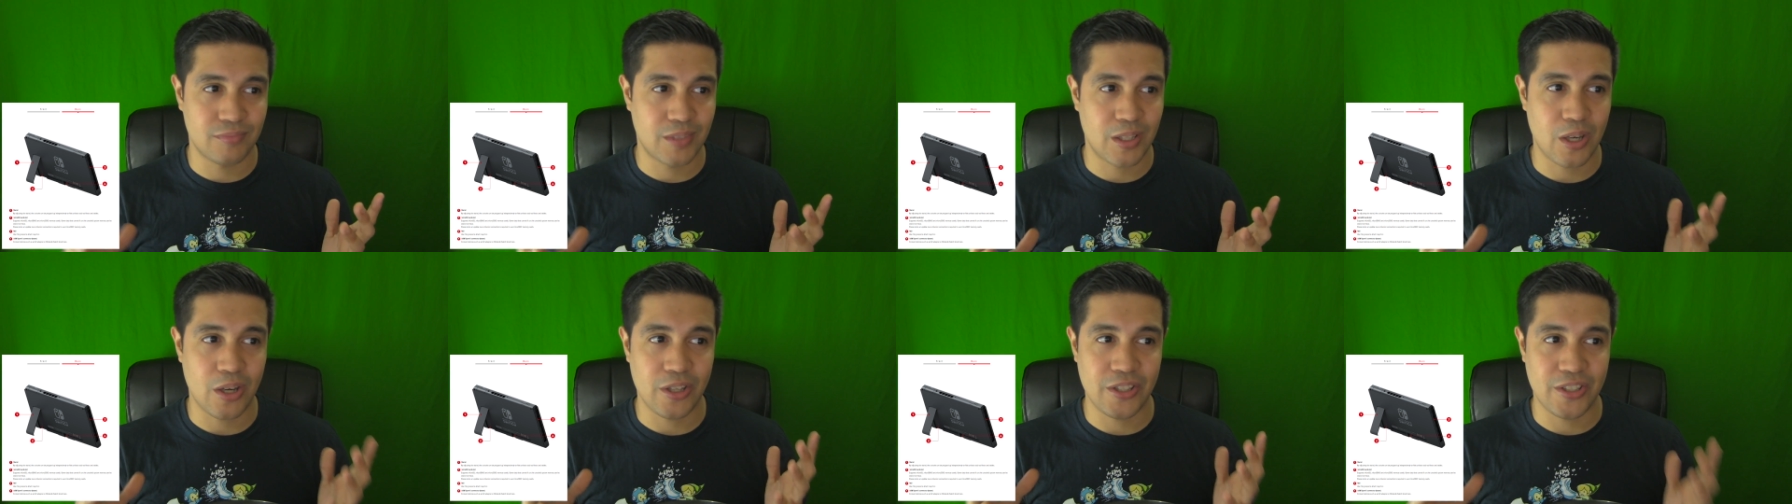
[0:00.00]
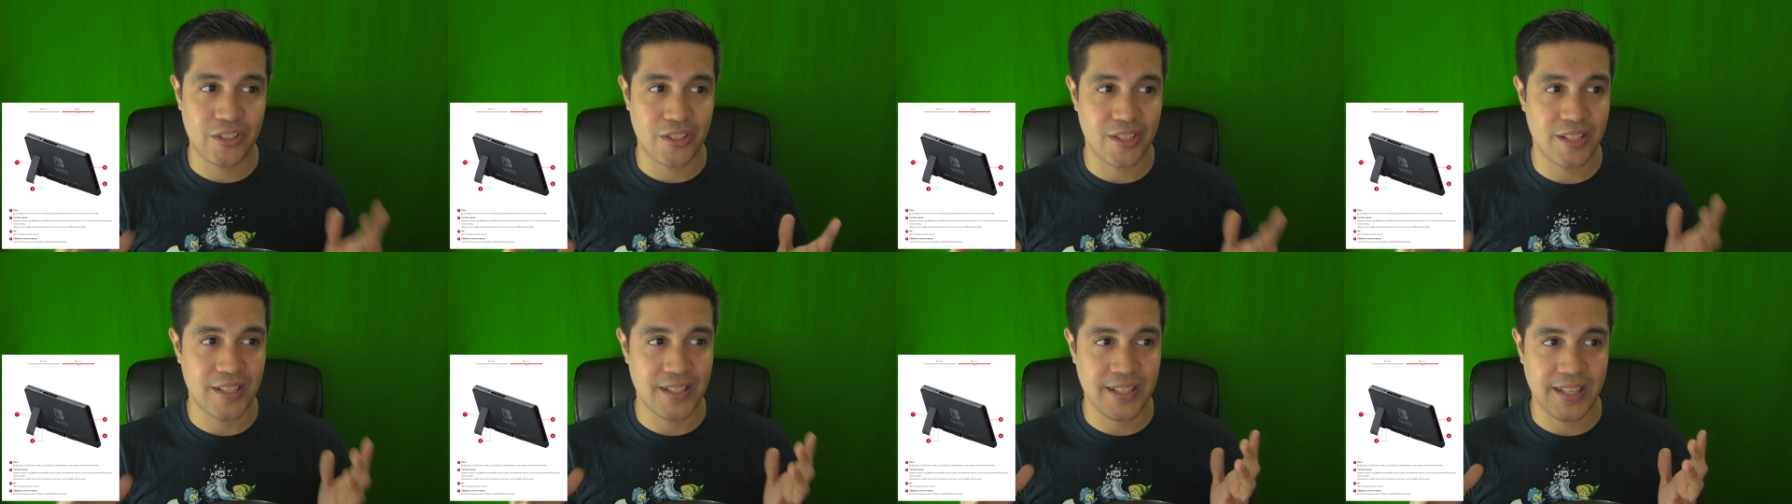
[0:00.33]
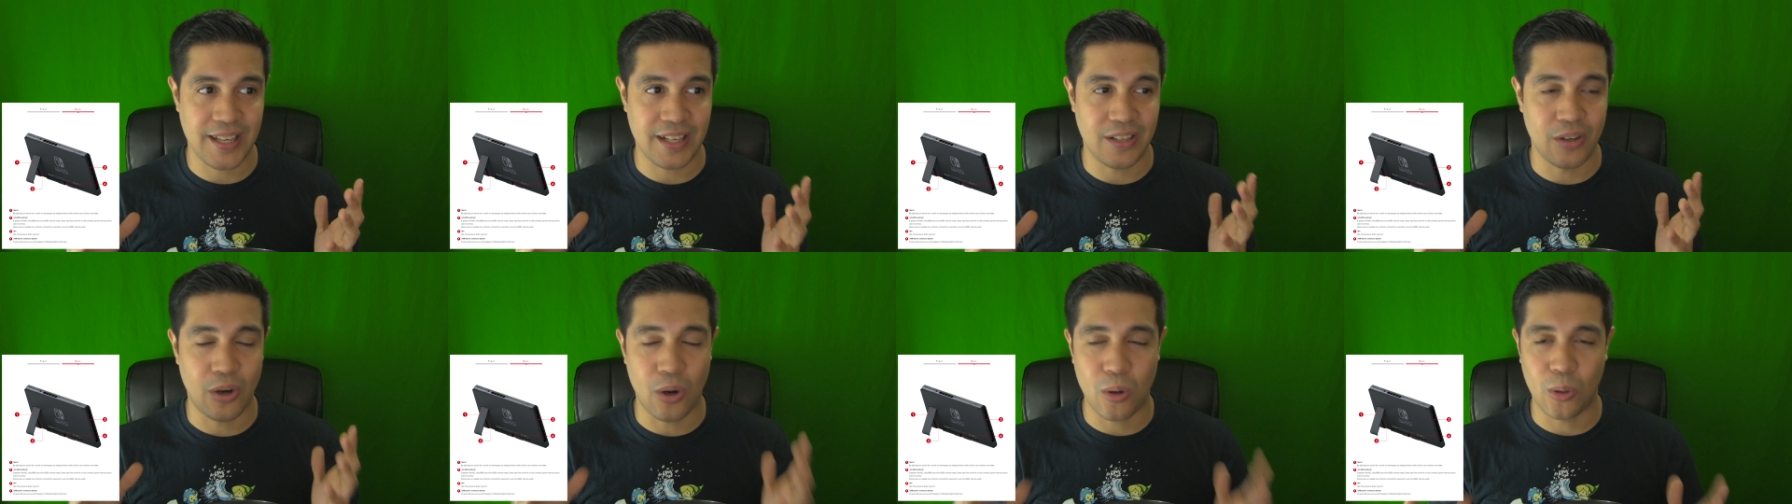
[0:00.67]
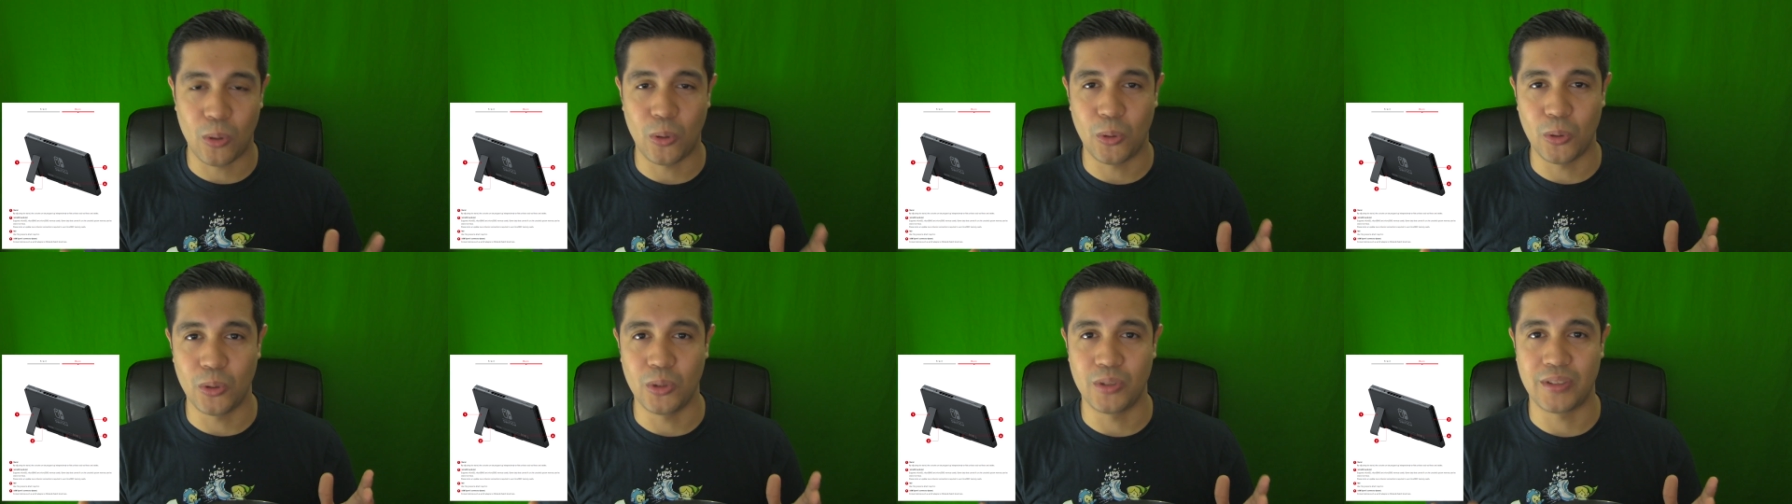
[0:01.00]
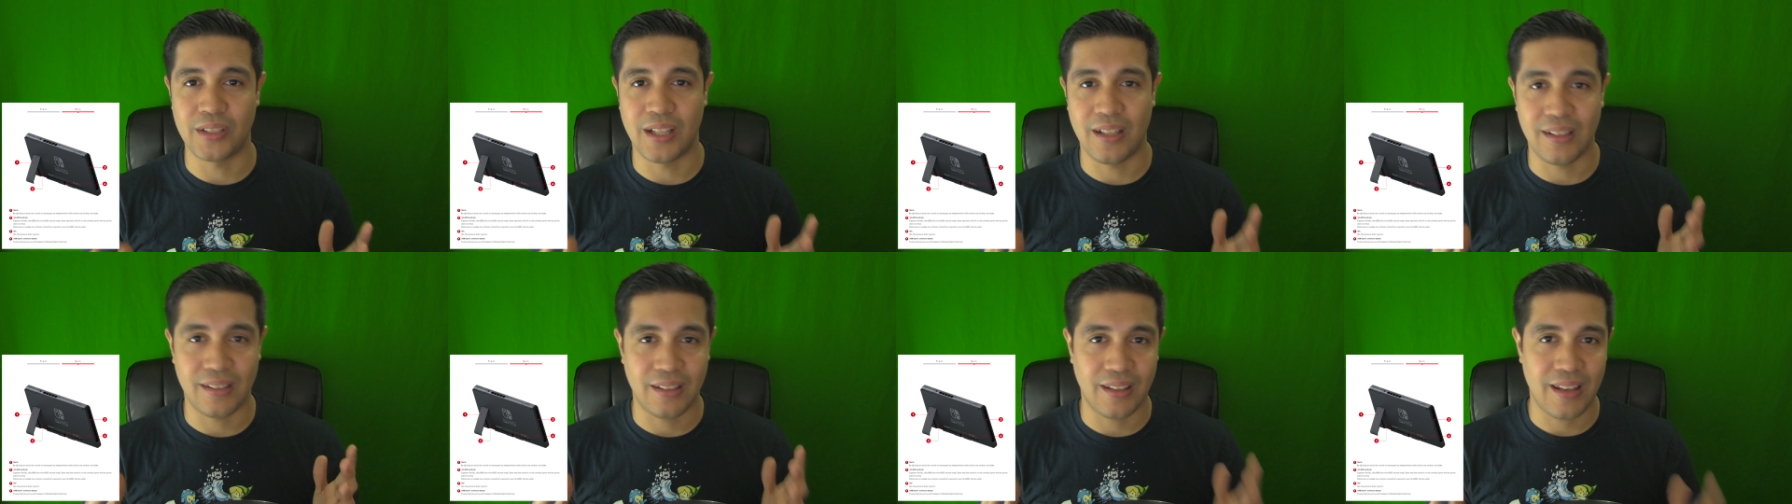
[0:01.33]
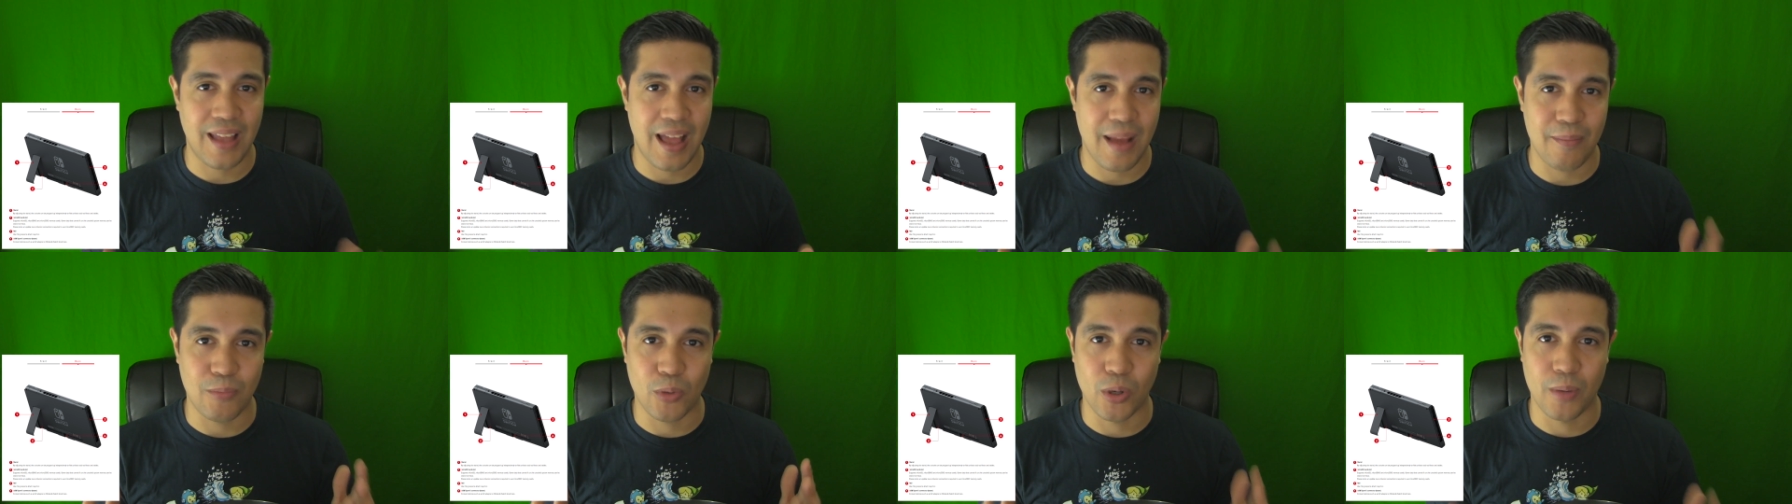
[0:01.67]
cartridges can hold a
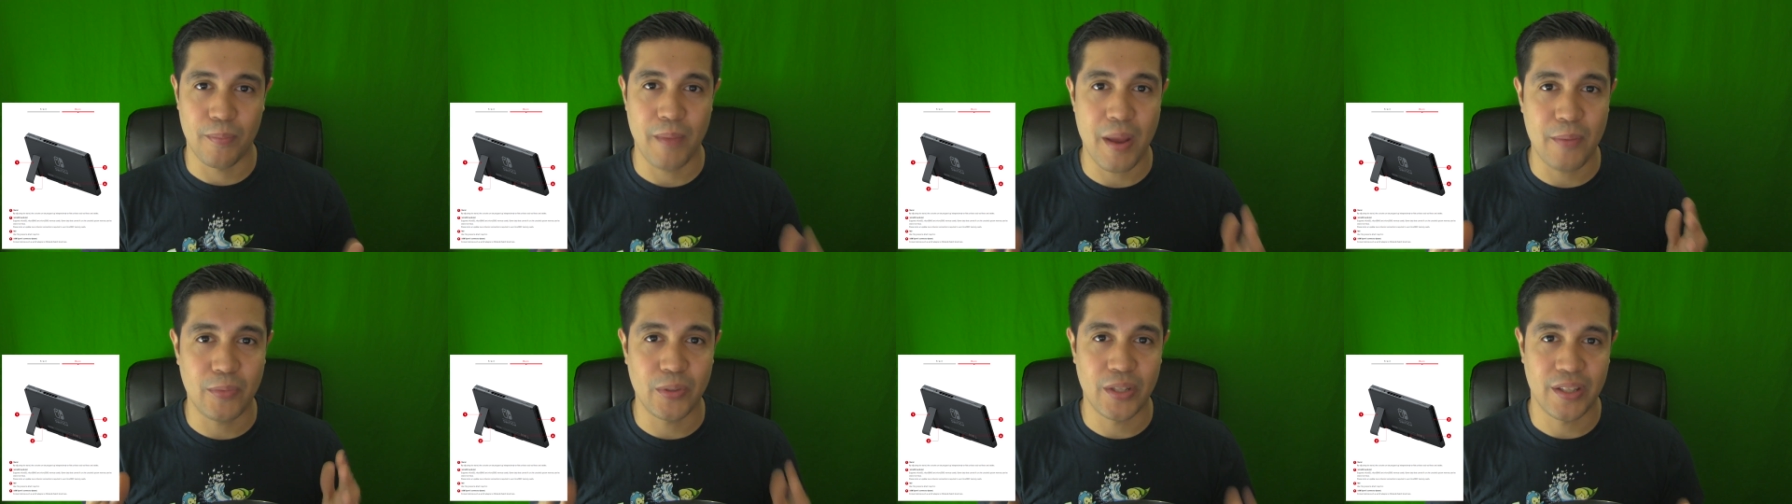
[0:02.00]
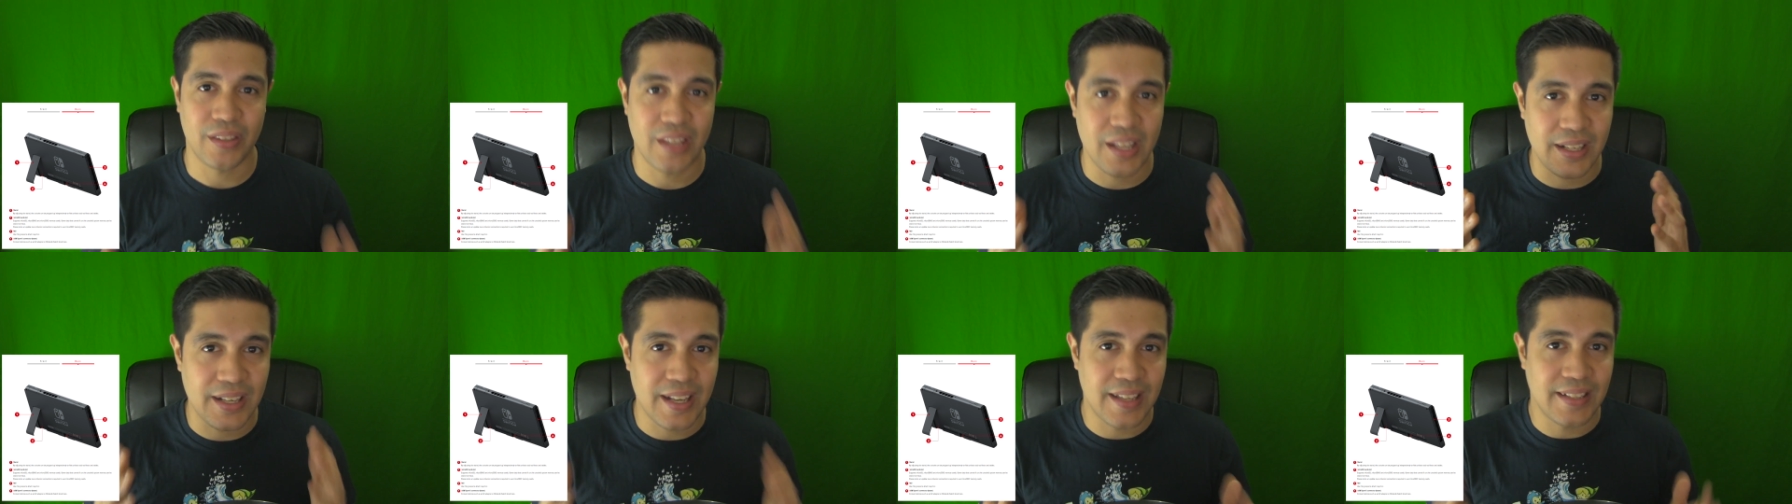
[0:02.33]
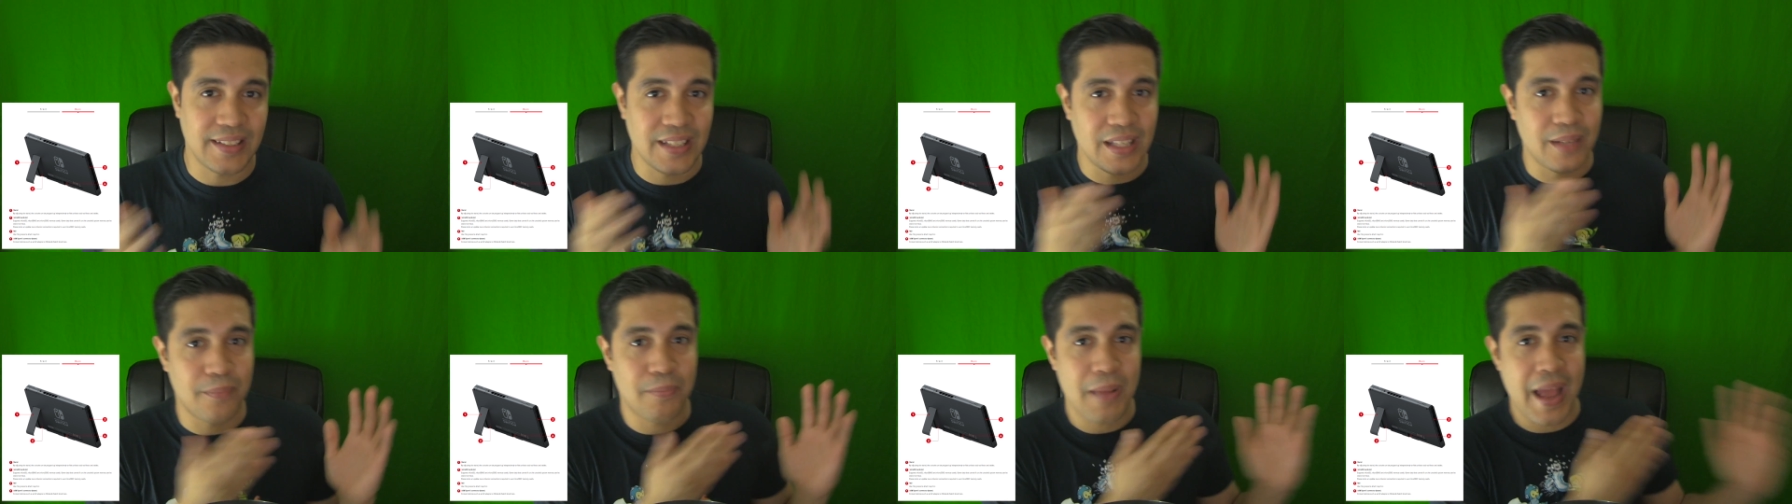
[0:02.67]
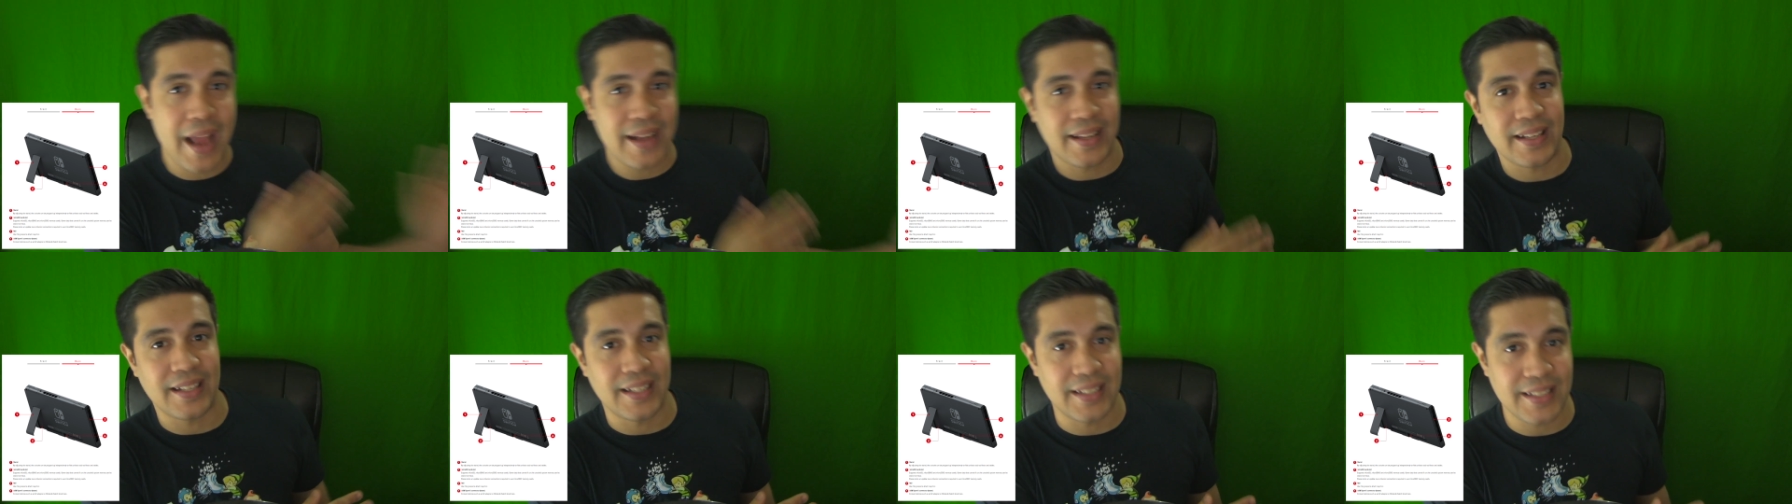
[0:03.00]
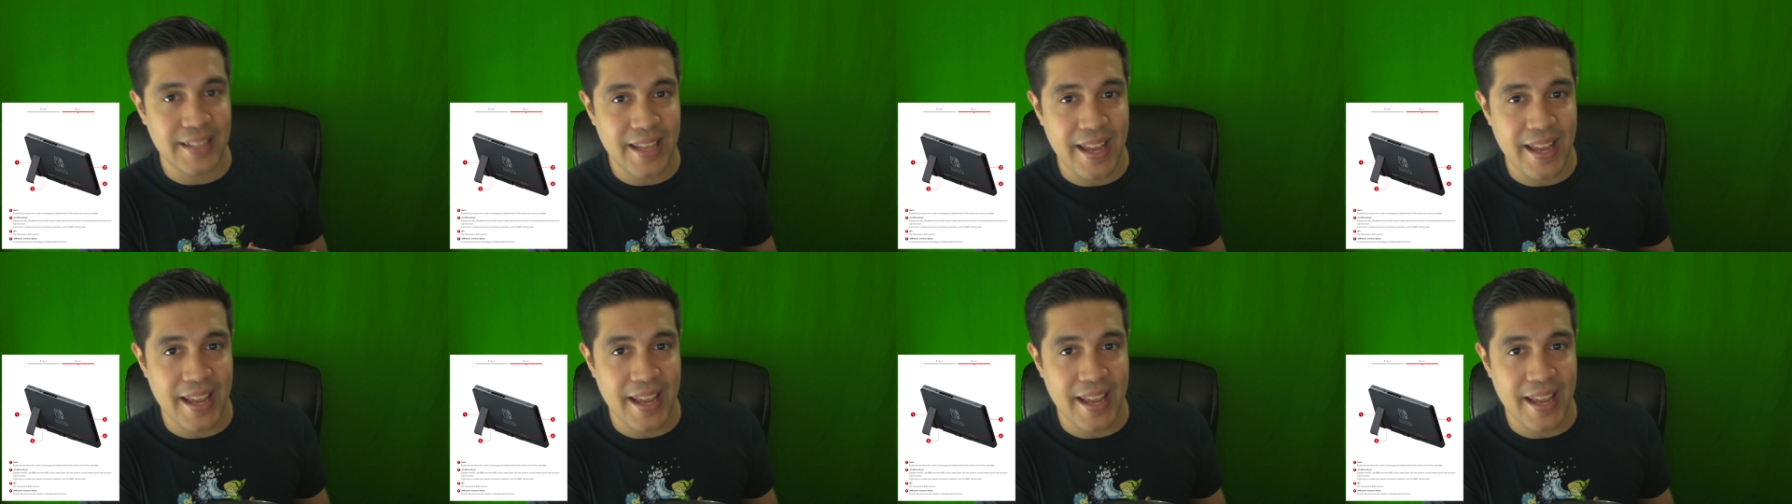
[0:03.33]
lot more memory than they did back in the